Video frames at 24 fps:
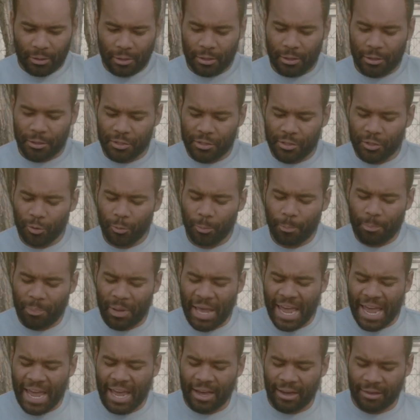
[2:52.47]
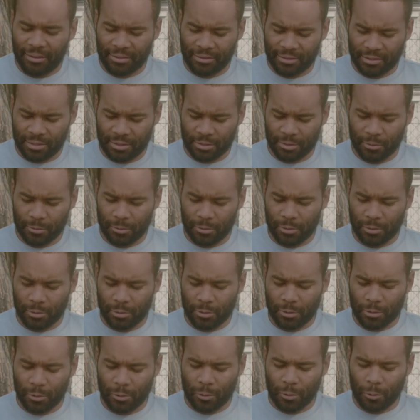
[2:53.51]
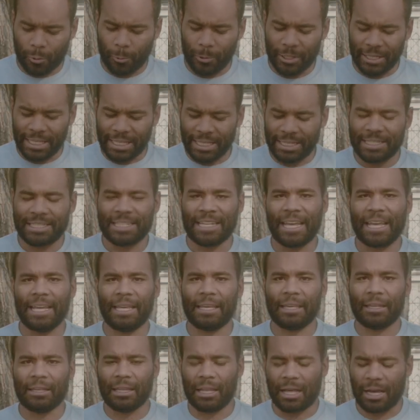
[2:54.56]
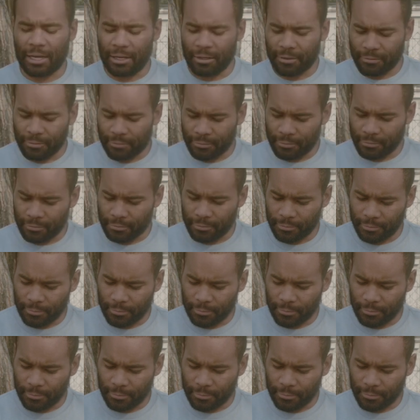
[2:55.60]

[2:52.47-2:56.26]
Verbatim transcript: There are two paths we can take in life